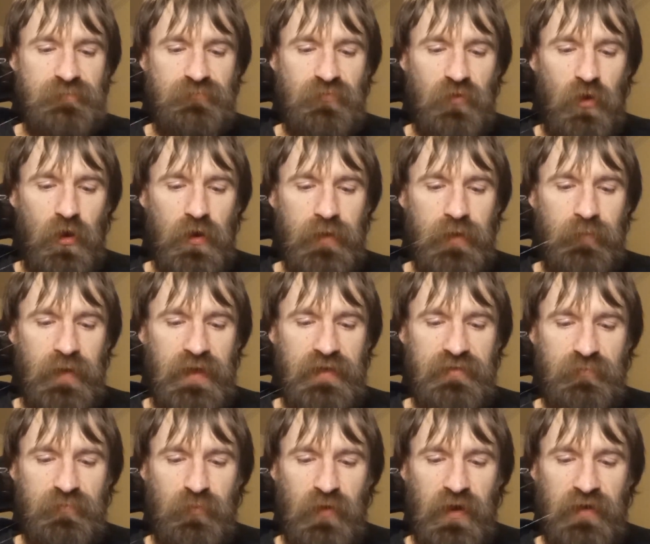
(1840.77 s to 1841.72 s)
she brought him
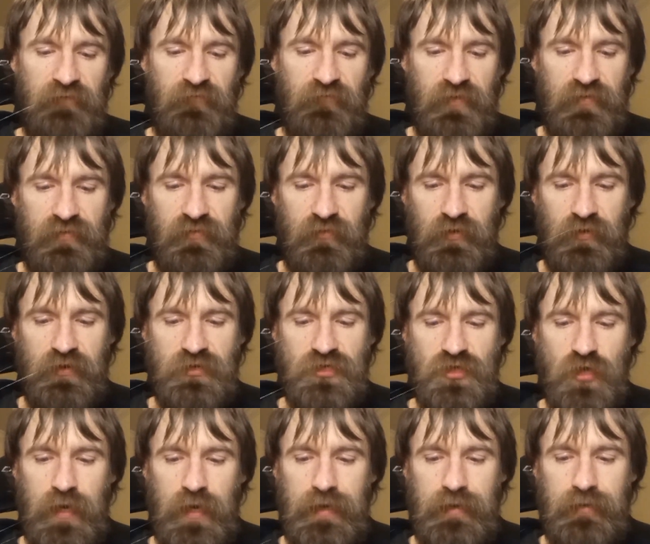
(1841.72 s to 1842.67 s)
his breakfast on a
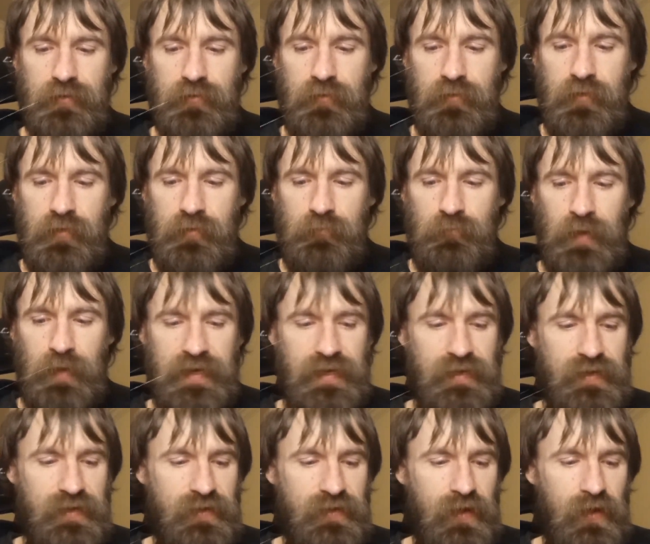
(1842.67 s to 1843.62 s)
tray,
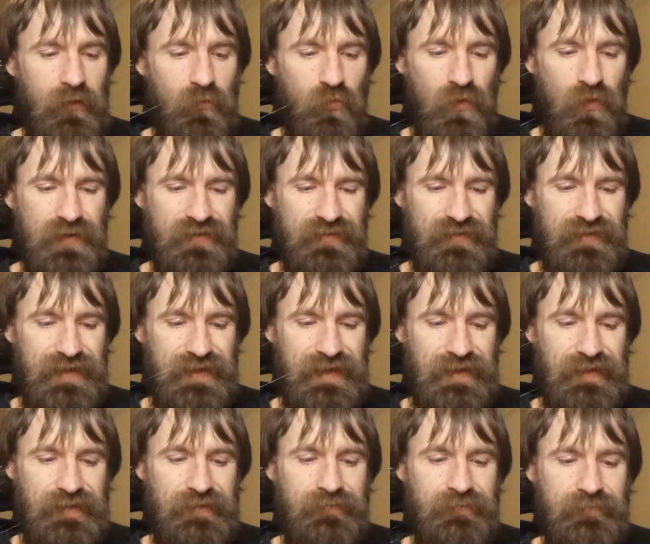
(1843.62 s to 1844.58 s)
but he did not want to
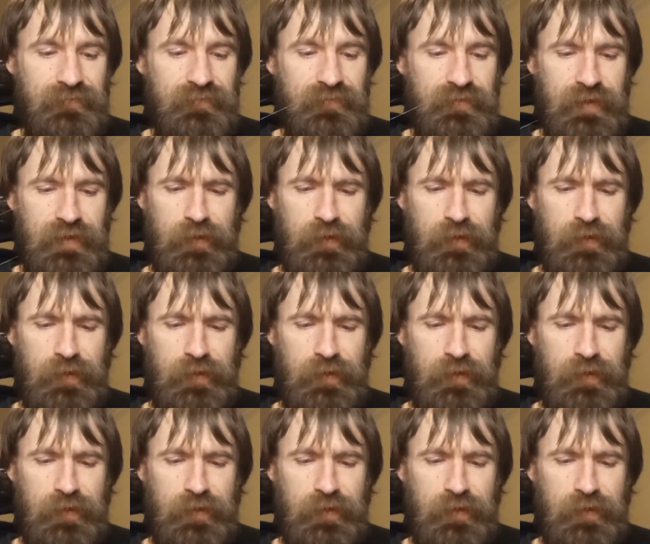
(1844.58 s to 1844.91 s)
eat.